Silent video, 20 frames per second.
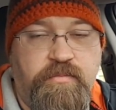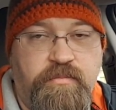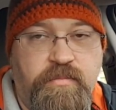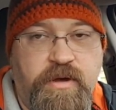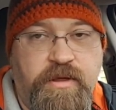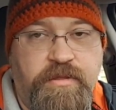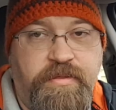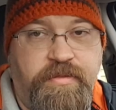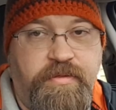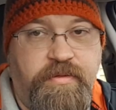
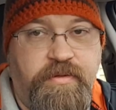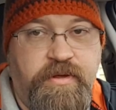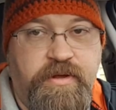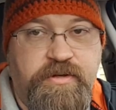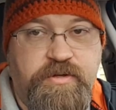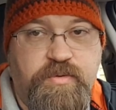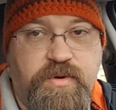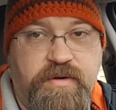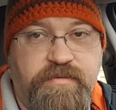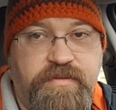month,
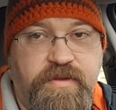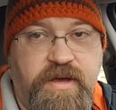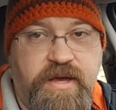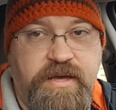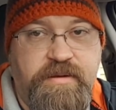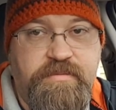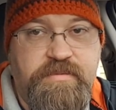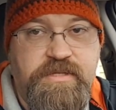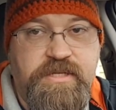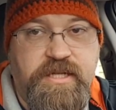uh, 12
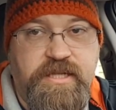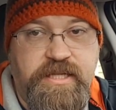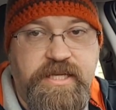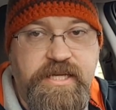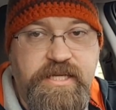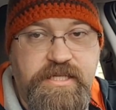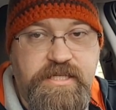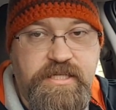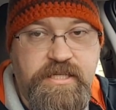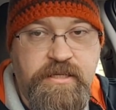times at
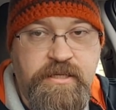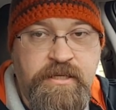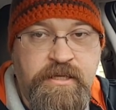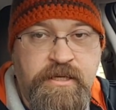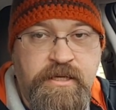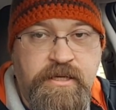least,